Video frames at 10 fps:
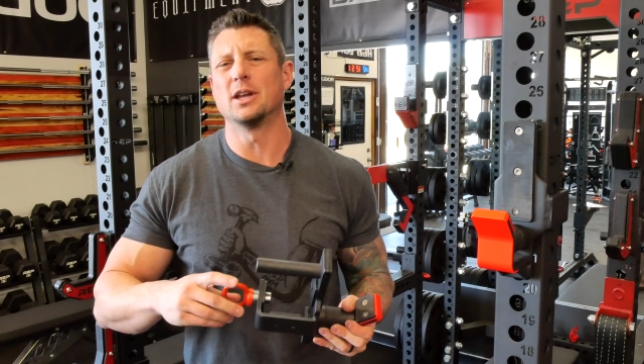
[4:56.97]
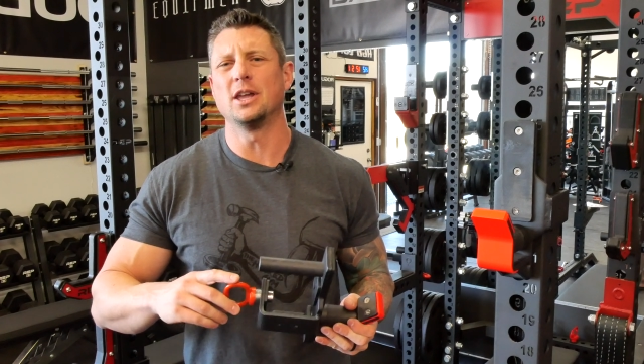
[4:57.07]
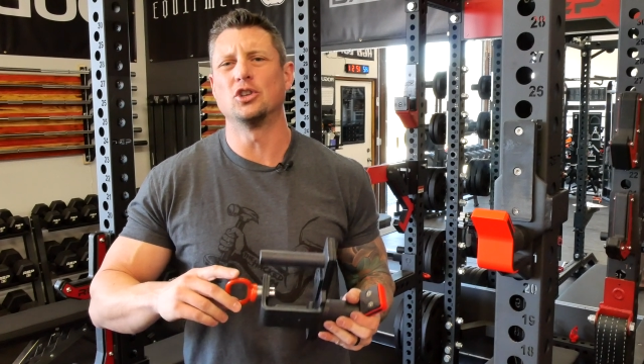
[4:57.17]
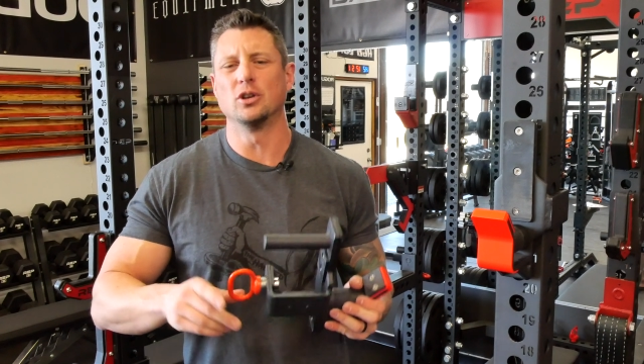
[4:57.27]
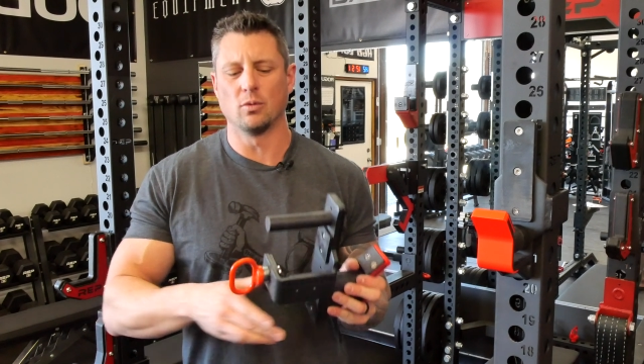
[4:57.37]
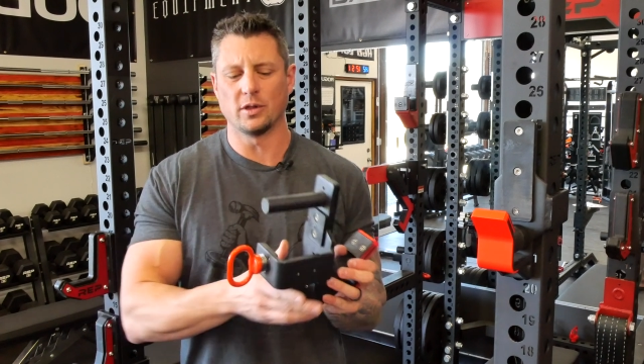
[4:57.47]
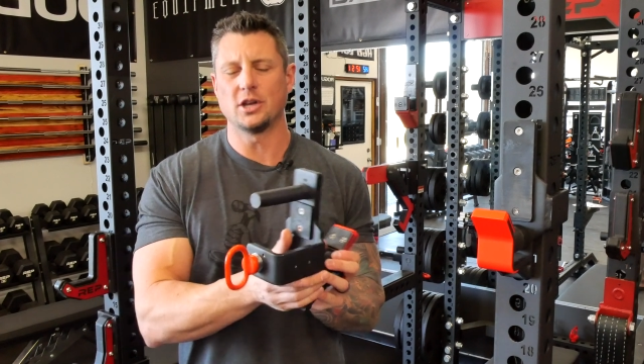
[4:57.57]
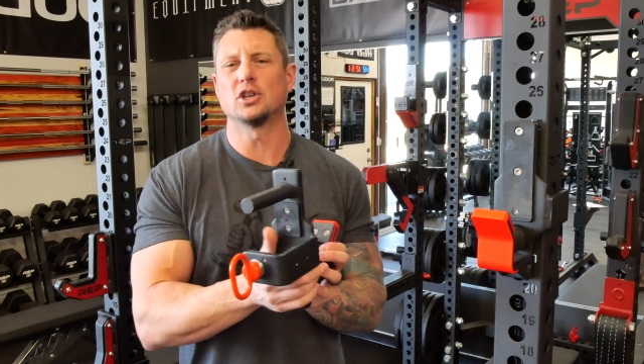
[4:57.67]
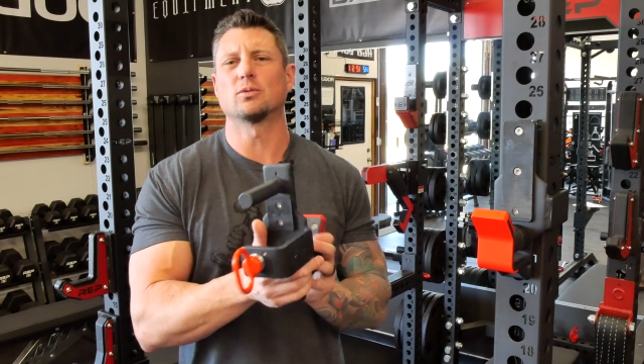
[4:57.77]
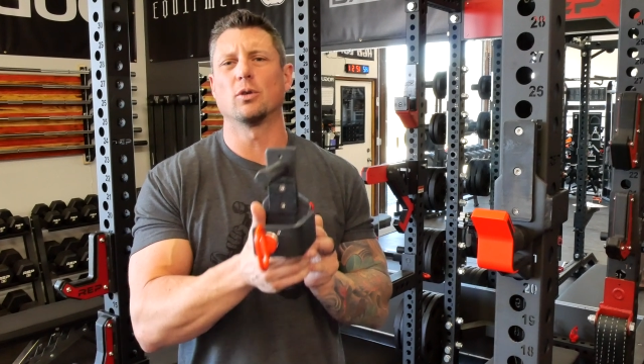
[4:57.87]
issue where
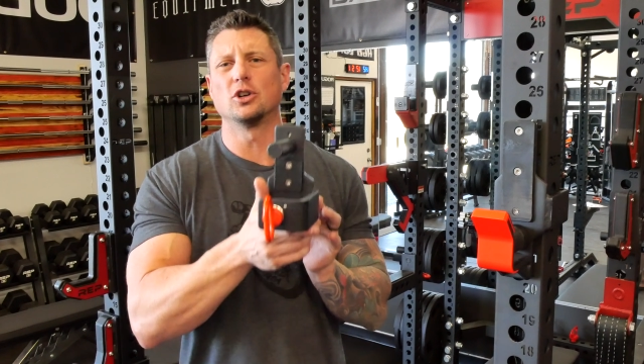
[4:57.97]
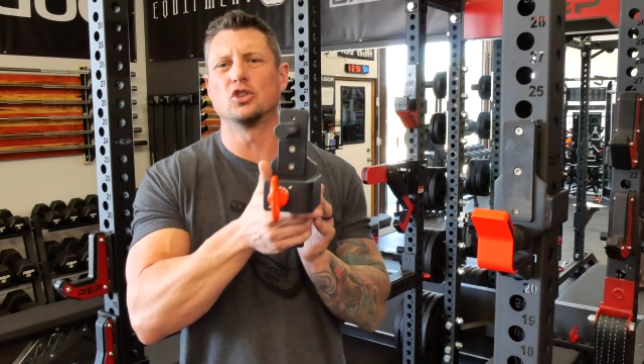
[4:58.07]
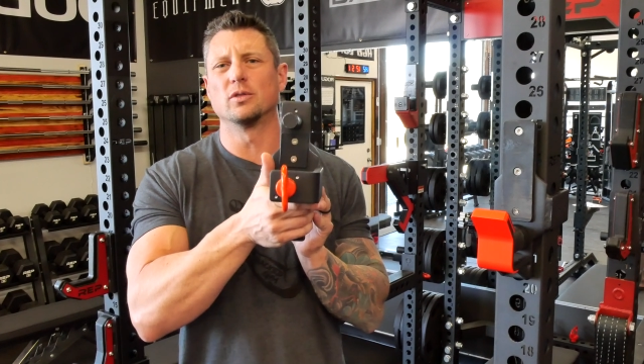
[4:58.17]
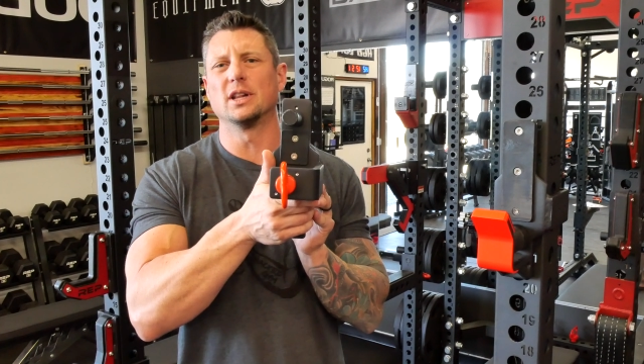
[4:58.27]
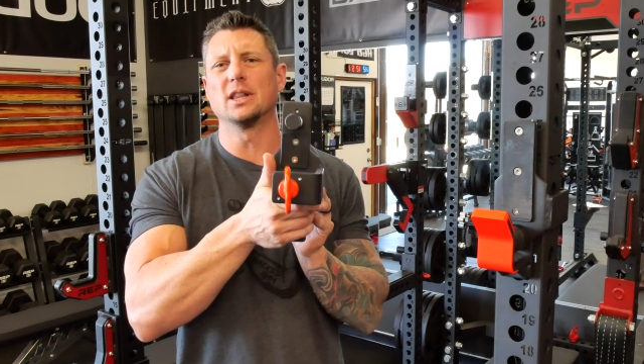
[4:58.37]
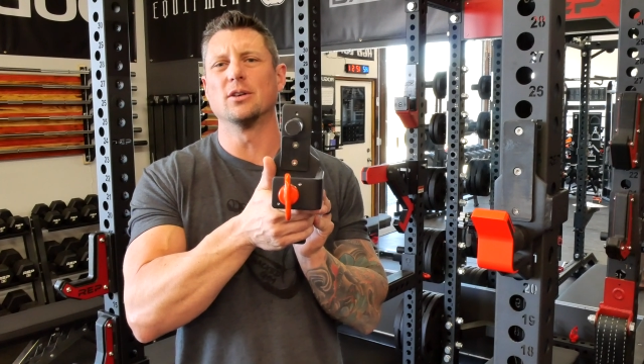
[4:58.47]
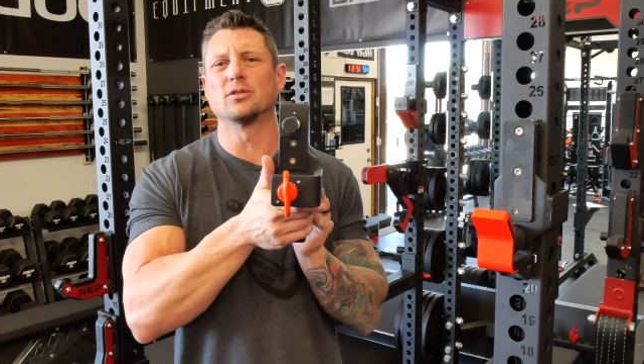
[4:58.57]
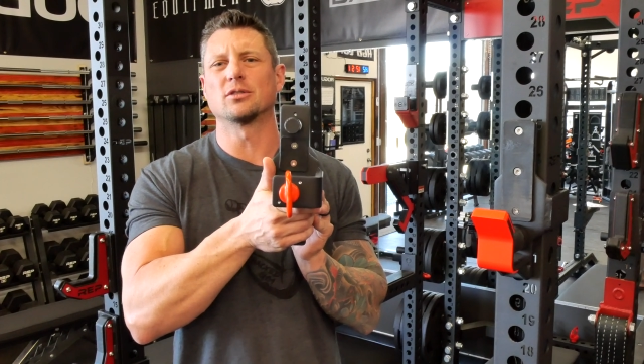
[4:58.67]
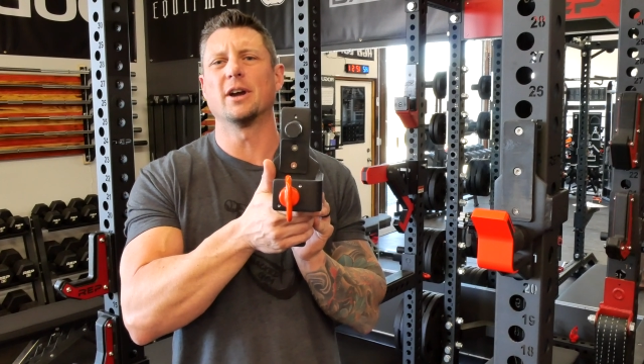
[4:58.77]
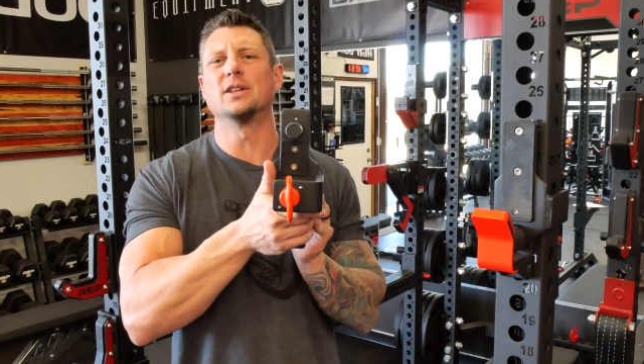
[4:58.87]
they just weren't drilling
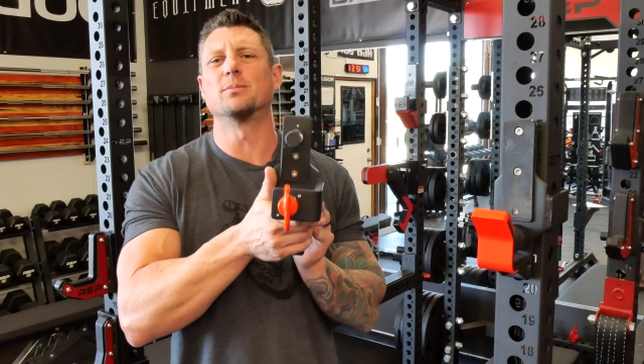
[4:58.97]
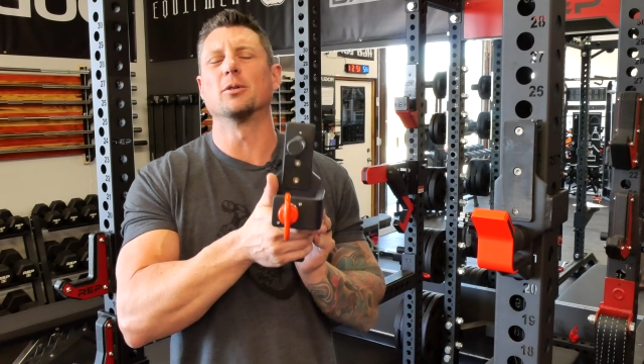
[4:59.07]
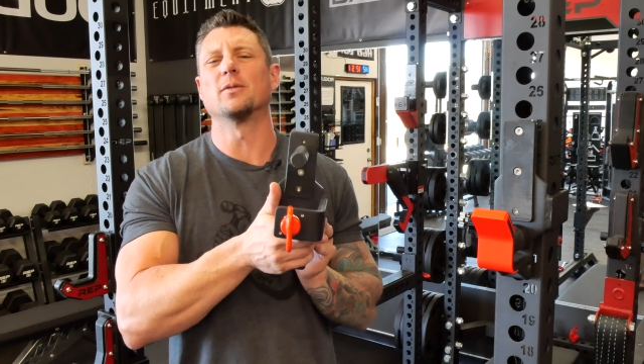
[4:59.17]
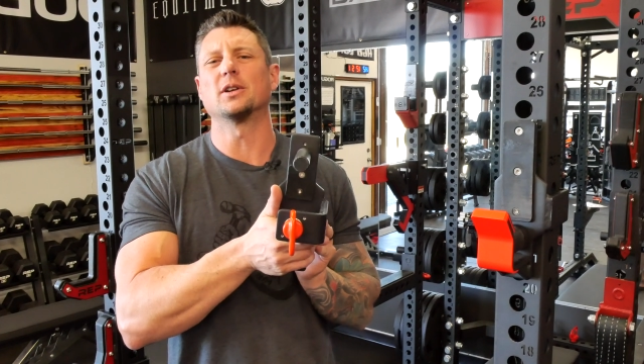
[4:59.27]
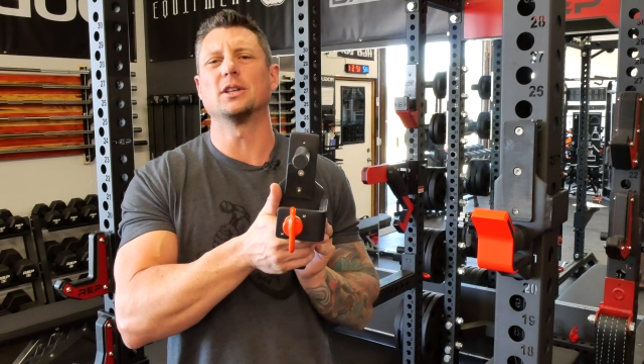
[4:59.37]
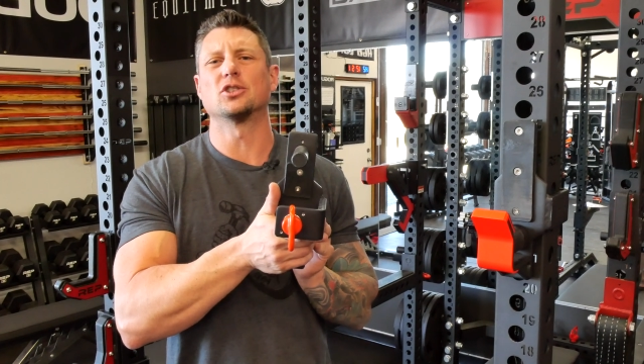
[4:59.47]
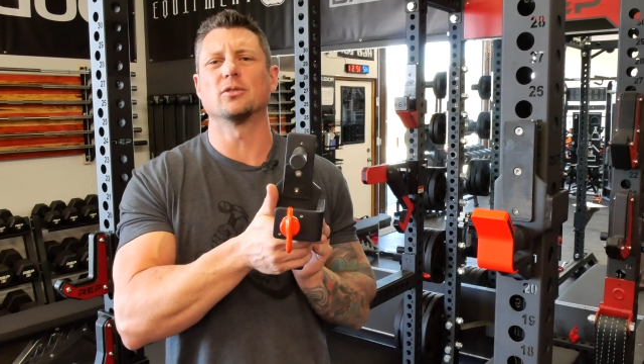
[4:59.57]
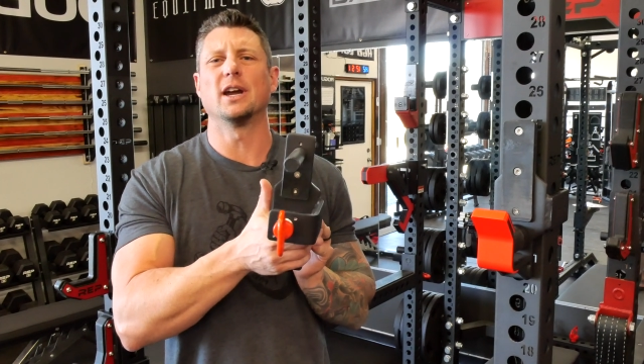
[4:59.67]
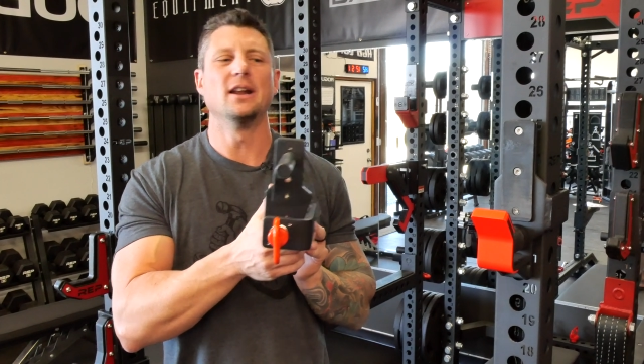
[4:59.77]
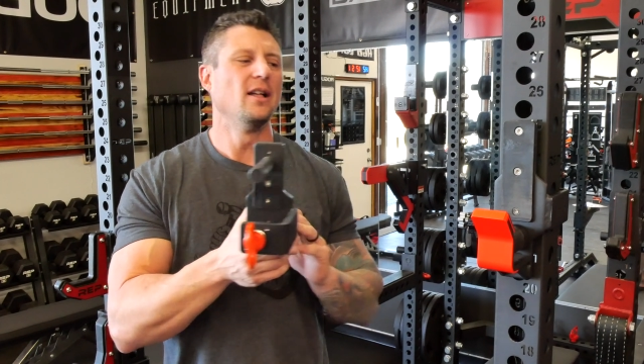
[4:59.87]
those threads perfectly
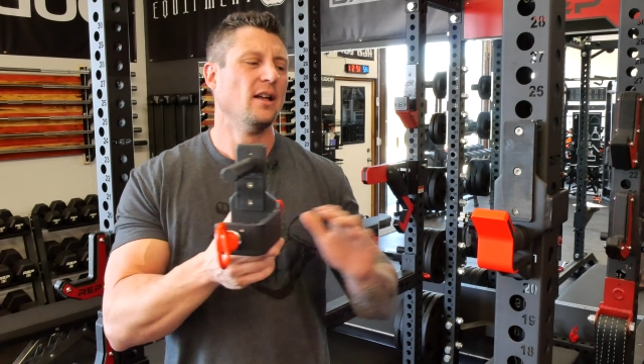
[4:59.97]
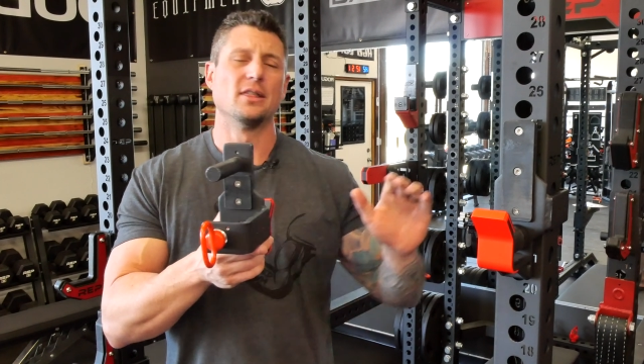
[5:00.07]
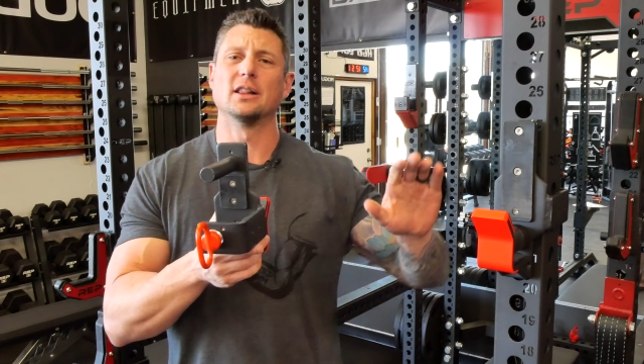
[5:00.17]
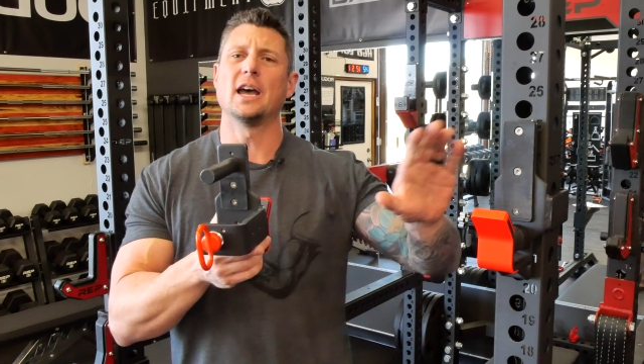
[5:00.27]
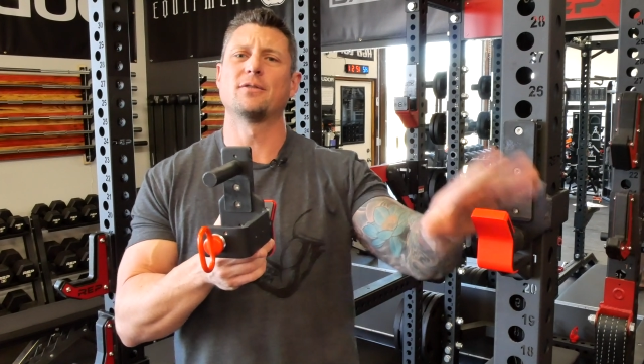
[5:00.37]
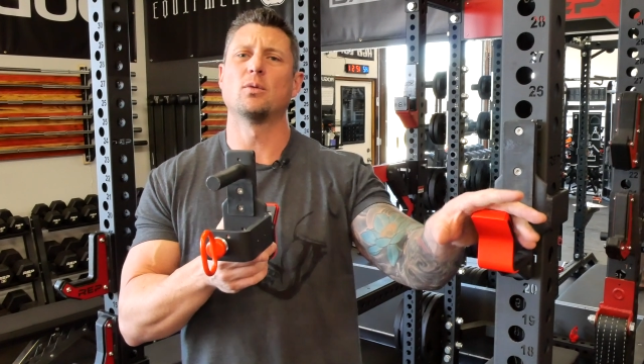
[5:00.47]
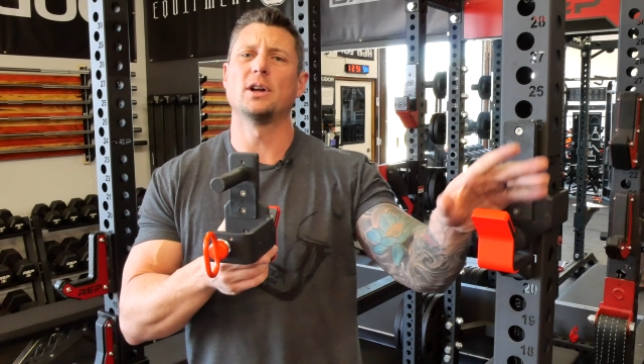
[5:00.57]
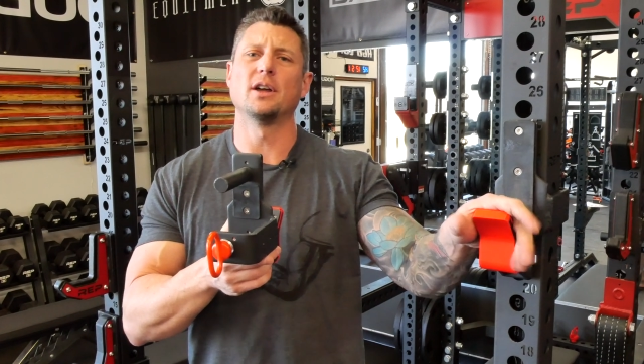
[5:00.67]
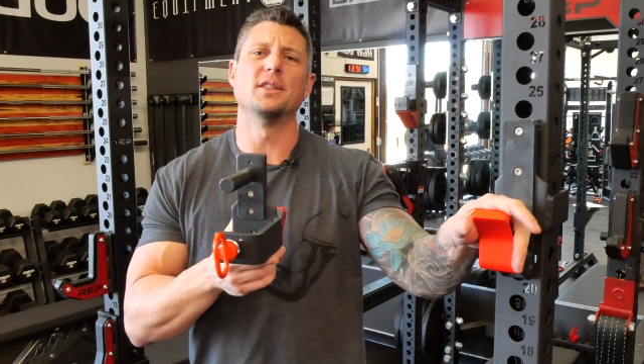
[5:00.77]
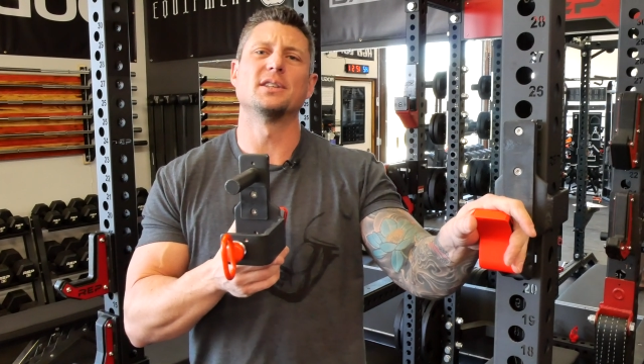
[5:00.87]
straight. The left
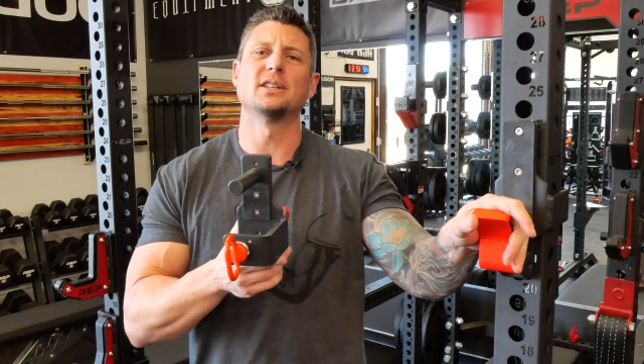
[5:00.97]
one on this